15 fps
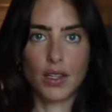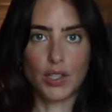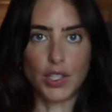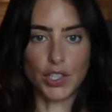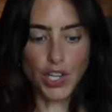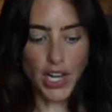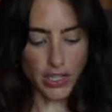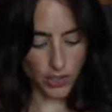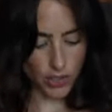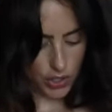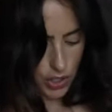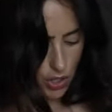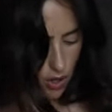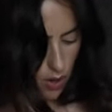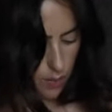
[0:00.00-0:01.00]
to change the
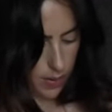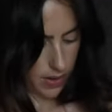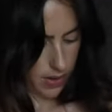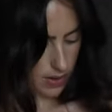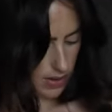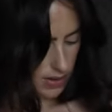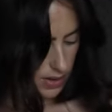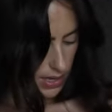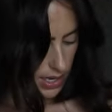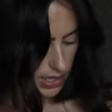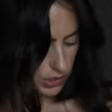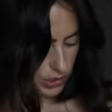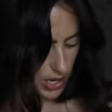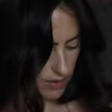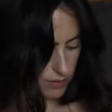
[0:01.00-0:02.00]
top
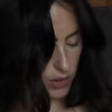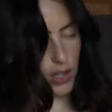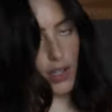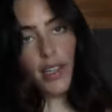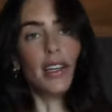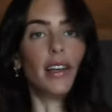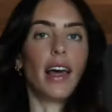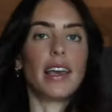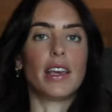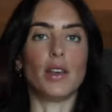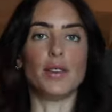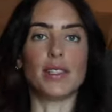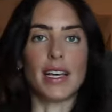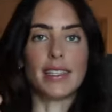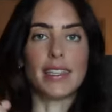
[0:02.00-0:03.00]
in general and like
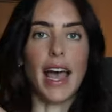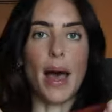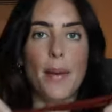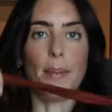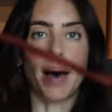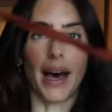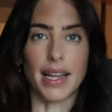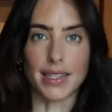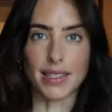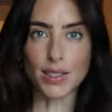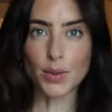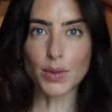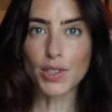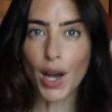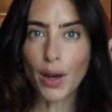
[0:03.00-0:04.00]
use it as a headband,
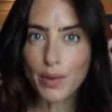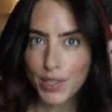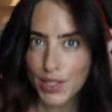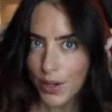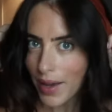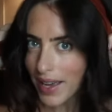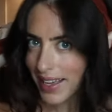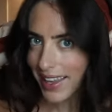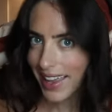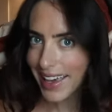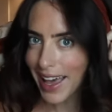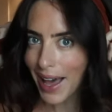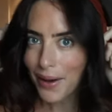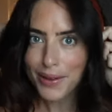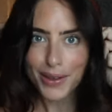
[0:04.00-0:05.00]
which I was doing. Like,
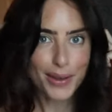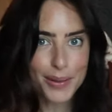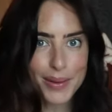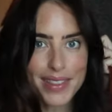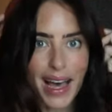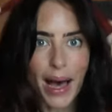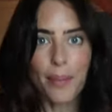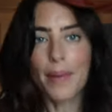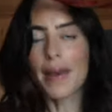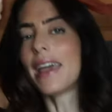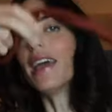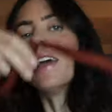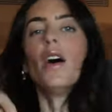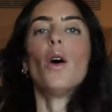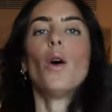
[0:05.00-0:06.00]
how cute would that
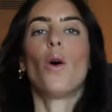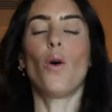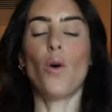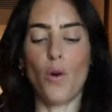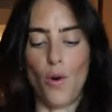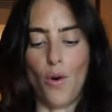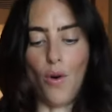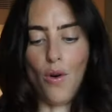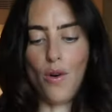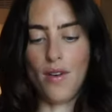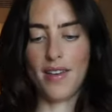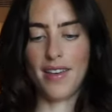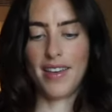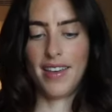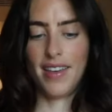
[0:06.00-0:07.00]
be?
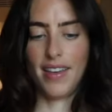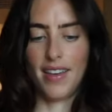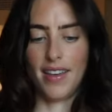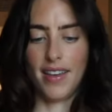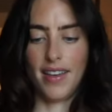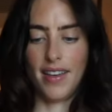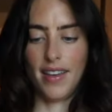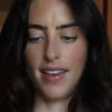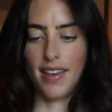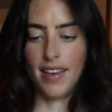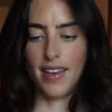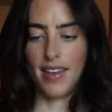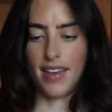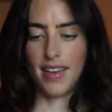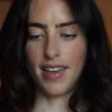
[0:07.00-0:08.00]
Or
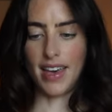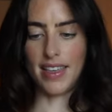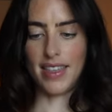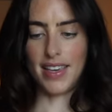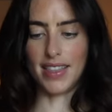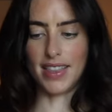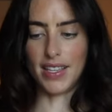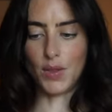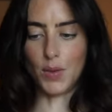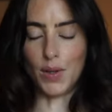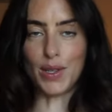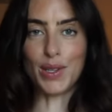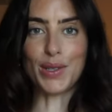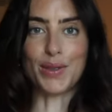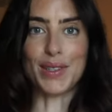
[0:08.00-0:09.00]
I think this would
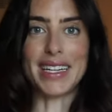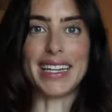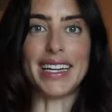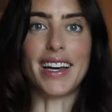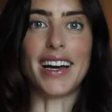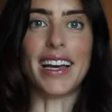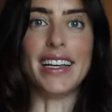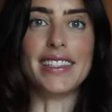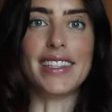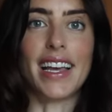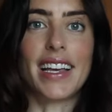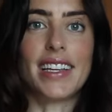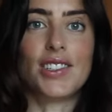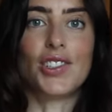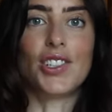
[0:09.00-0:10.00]
look really nice,
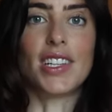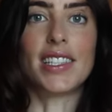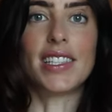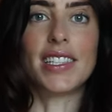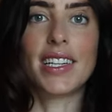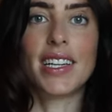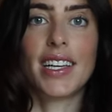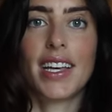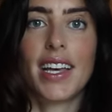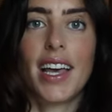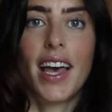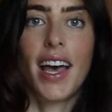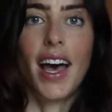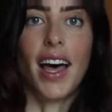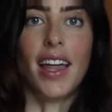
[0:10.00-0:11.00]
like it's just
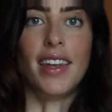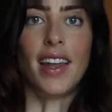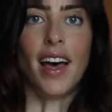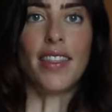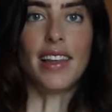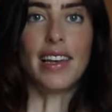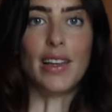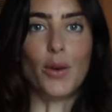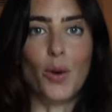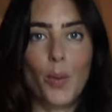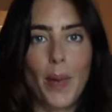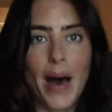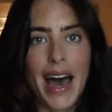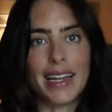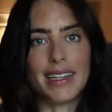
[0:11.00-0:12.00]
another little
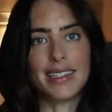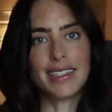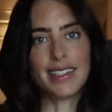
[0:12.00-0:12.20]
band